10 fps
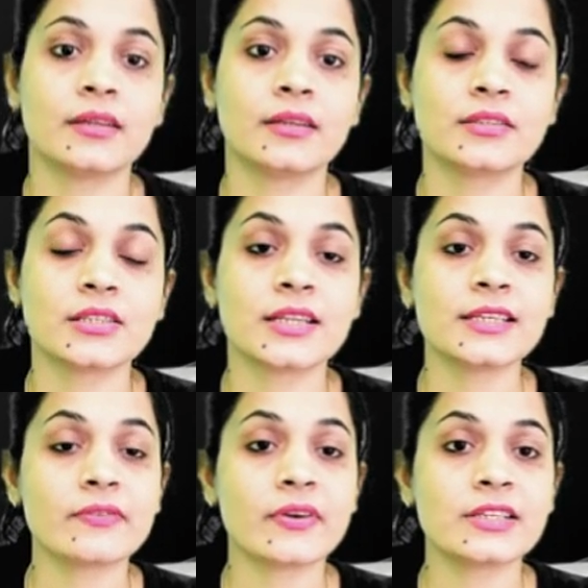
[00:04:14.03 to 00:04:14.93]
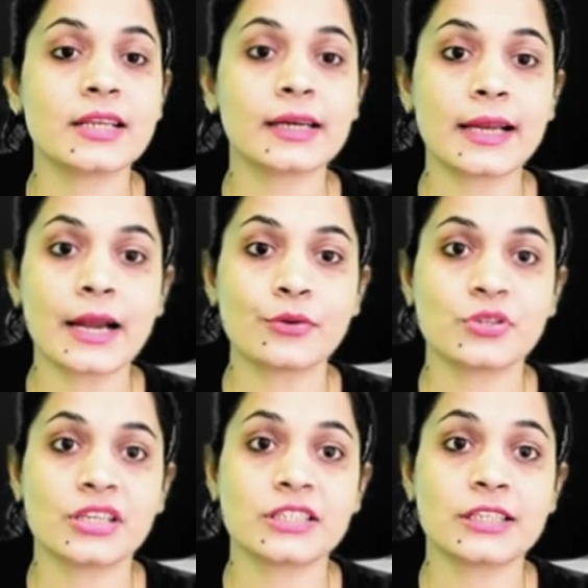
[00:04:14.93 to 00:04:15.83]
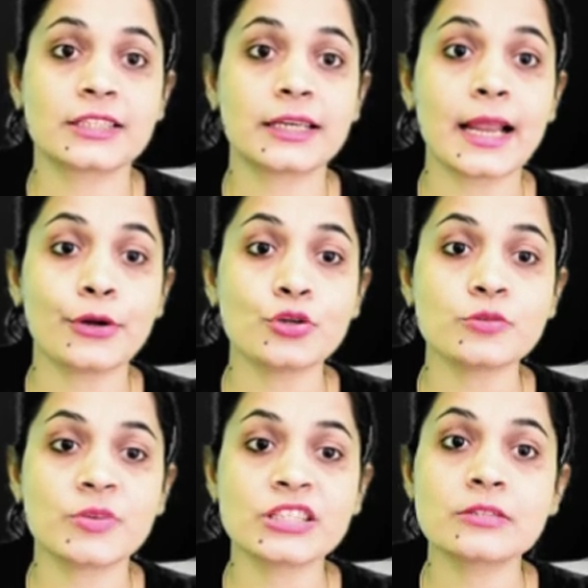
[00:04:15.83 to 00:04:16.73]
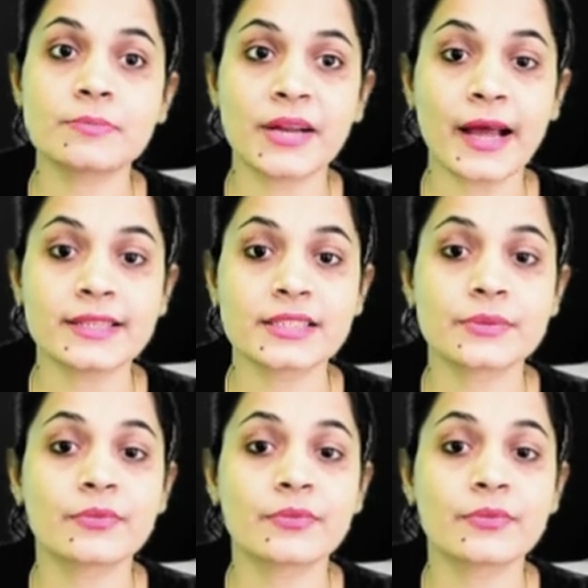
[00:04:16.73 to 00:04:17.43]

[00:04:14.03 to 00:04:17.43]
So the next one is the cladogenesis. Clados means branch.